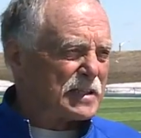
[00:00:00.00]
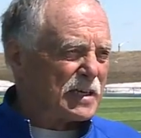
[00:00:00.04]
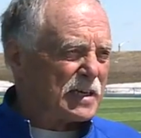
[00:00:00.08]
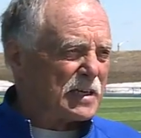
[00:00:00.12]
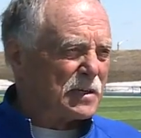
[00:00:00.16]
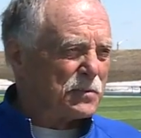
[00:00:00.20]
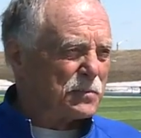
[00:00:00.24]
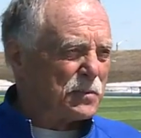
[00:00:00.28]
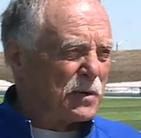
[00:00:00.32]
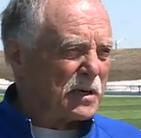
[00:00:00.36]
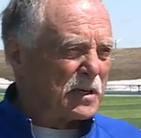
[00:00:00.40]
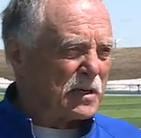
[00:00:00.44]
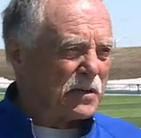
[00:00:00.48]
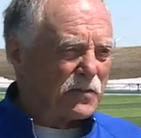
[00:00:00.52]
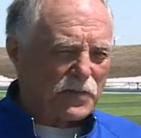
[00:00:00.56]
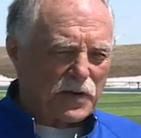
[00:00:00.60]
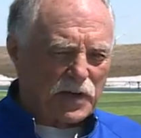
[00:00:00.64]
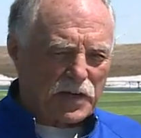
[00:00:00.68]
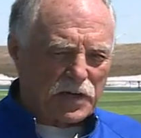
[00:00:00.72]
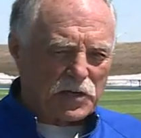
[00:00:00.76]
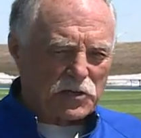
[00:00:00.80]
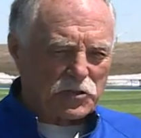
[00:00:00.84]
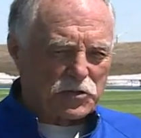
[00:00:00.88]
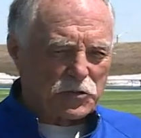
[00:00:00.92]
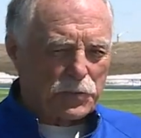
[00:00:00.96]
anybody of
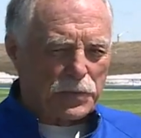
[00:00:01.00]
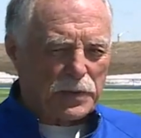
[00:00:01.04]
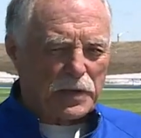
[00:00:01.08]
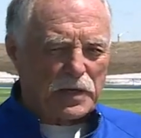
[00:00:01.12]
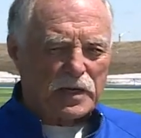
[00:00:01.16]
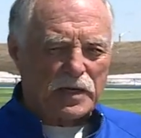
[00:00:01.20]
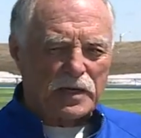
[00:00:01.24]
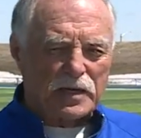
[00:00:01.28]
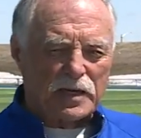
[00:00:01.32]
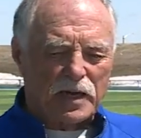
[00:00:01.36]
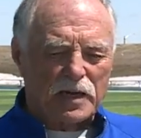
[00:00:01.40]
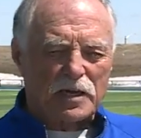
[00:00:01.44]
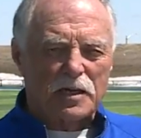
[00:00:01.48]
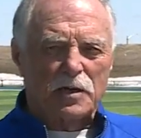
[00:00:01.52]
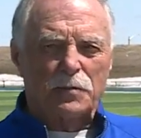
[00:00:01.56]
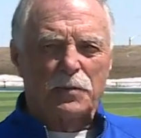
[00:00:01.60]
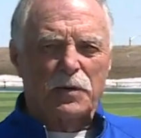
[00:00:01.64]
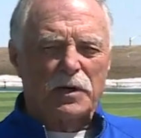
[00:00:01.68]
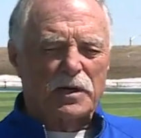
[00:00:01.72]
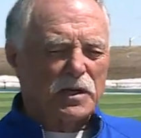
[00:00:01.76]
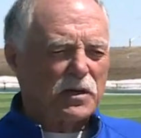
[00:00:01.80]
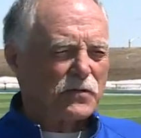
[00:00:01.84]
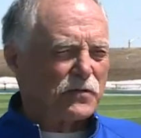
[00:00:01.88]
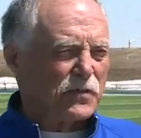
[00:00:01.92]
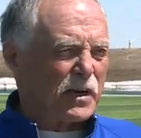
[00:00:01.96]
any speed,
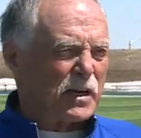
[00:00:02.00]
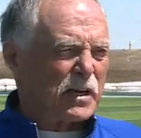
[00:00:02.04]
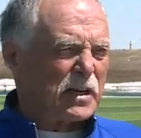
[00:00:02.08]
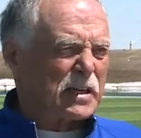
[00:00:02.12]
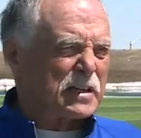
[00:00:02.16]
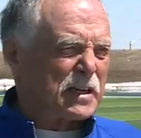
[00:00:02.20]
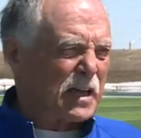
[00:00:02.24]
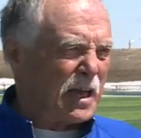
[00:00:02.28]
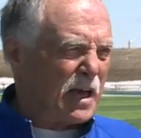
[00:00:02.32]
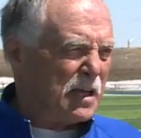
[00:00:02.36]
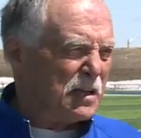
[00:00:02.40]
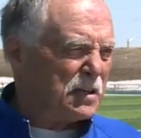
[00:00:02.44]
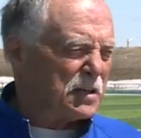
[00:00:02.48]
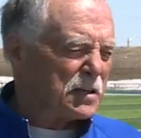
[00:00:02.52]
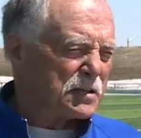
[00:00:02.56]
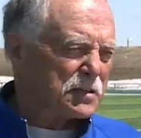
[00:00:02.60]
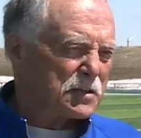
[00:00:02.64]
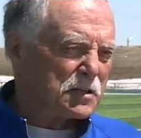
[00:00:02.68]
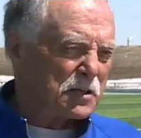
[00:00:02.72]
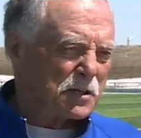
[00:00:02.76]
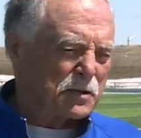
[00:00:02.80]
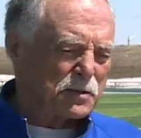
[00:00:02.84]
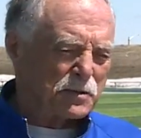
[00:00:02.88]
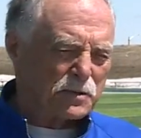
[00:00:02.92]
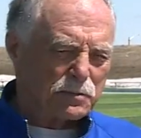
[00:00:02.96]
anybody of any talent
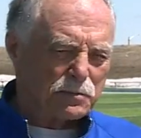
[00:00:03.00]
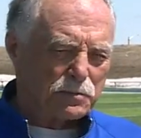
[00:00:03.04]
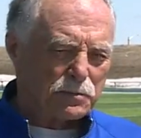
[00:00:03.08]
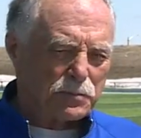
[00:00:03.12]
can